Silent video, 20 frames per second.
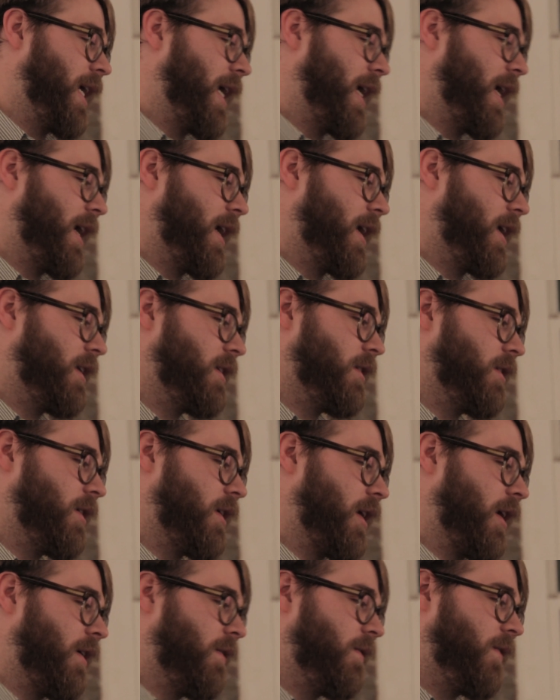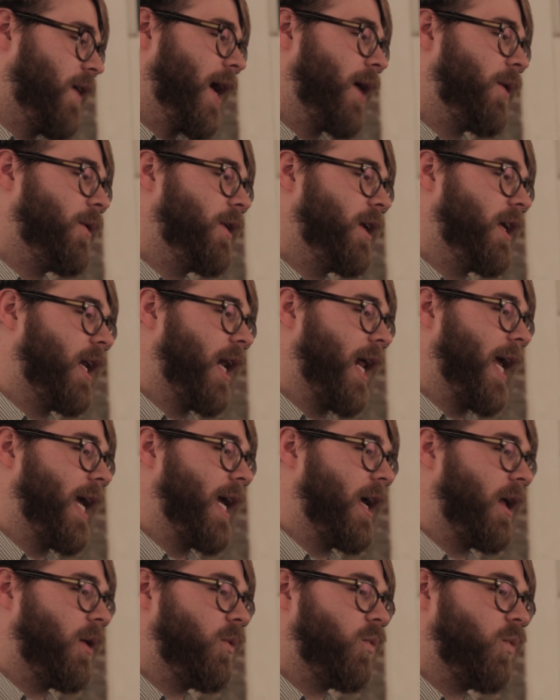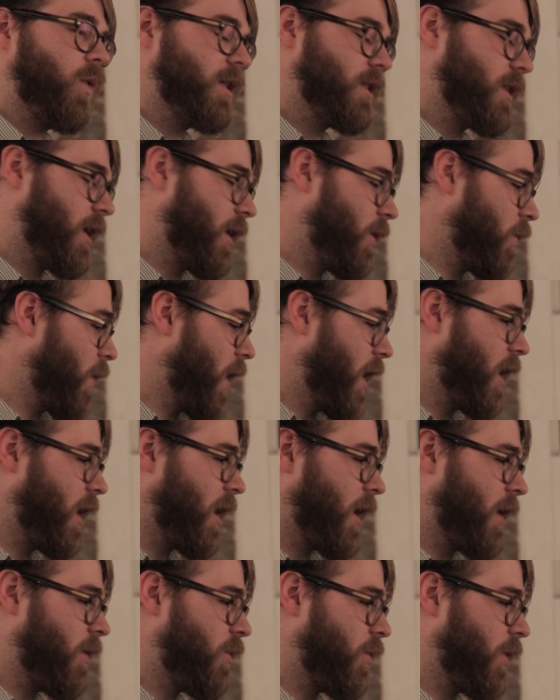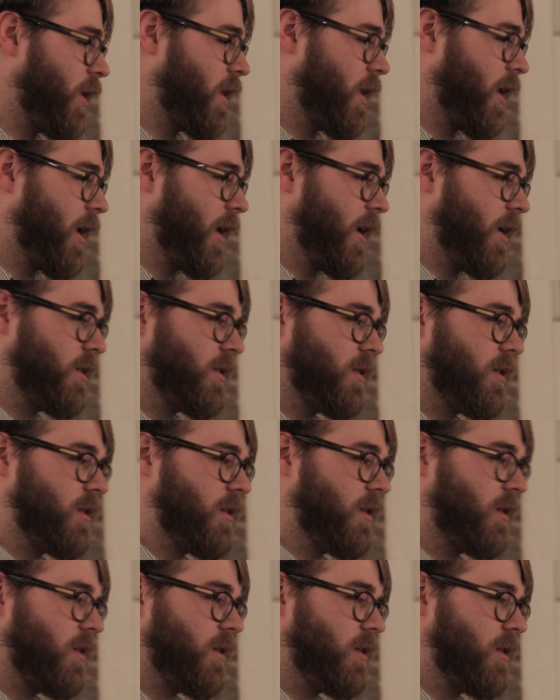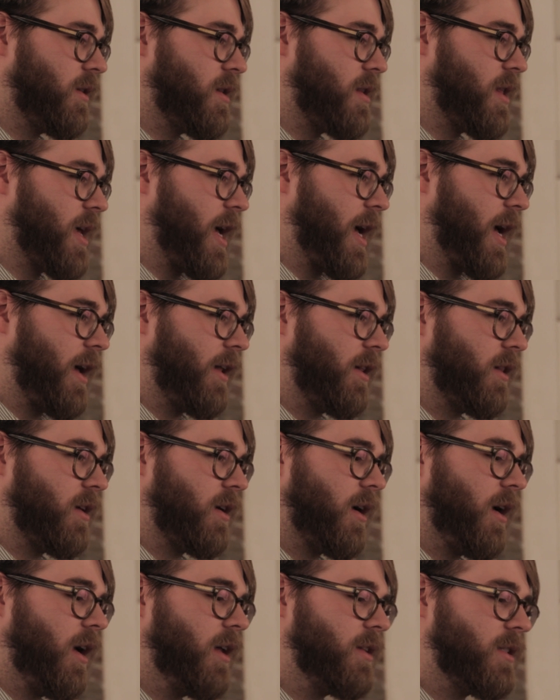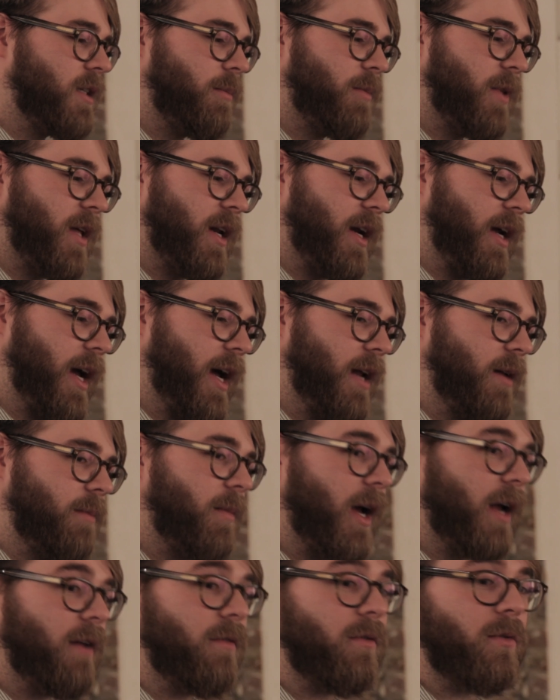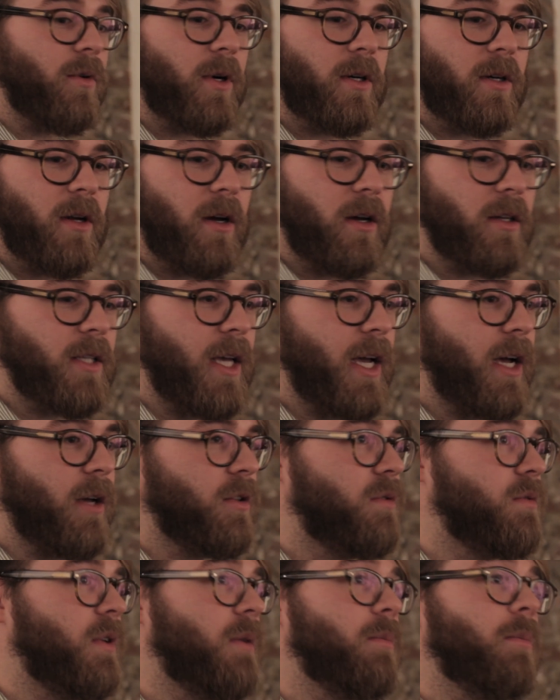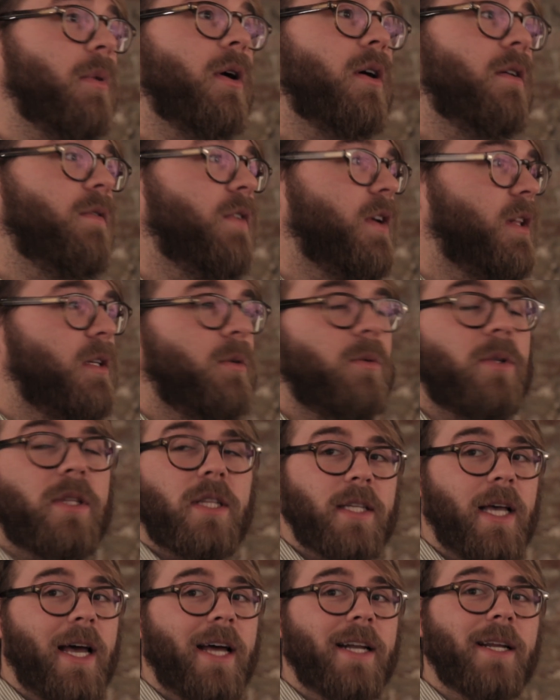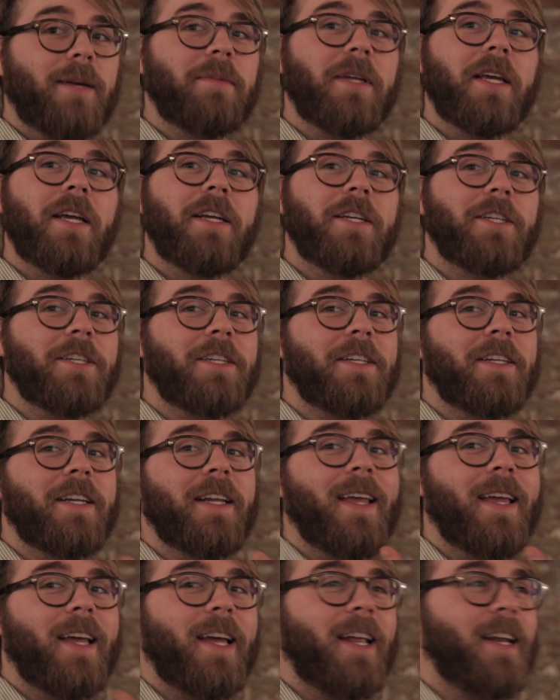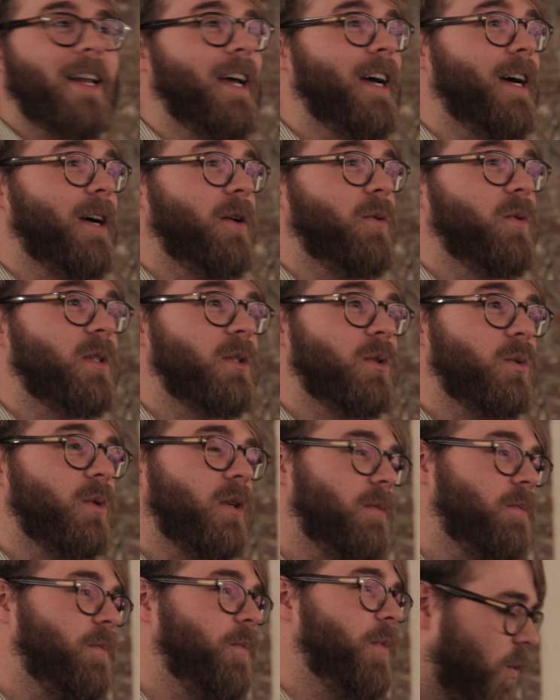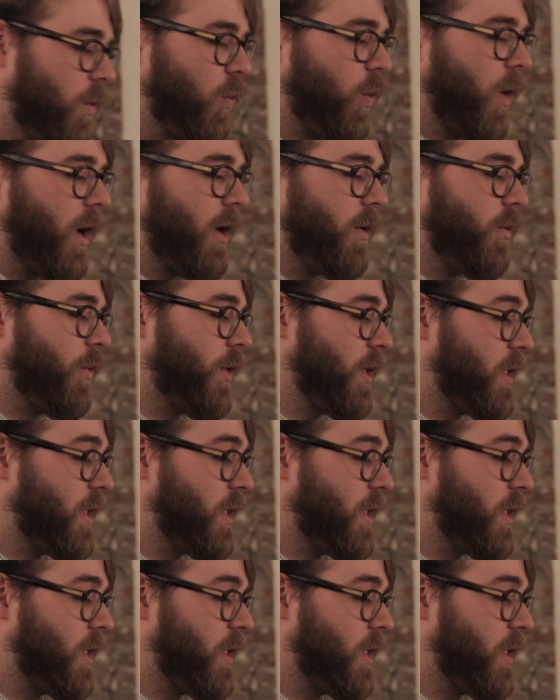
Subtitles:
and I found it, and once I read it I realized that the concept that I had in mind for A Doll's House fit perfectly with this adaptation, and I was thrilled. What we